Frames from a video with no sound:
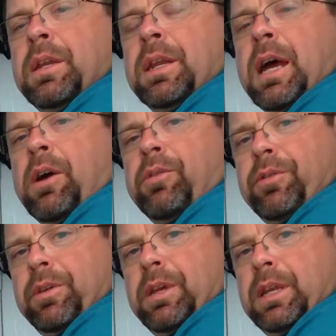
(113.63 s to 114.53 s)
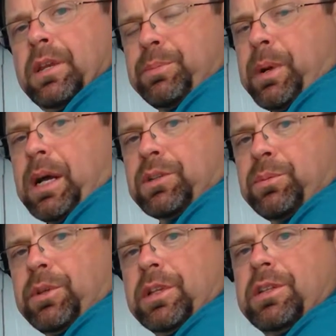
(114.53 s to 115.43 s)
Now, it is
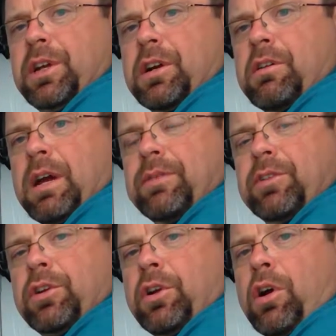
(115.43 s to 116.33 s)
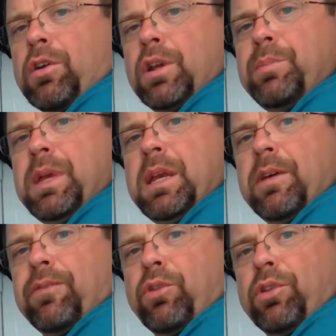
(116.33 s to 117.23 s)
possible that the aircraft could already be
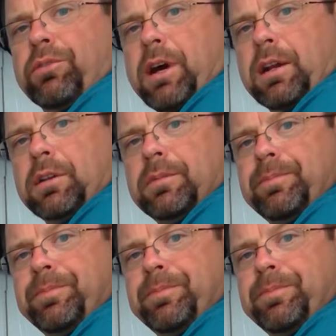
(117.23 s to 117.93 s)
at full throttle,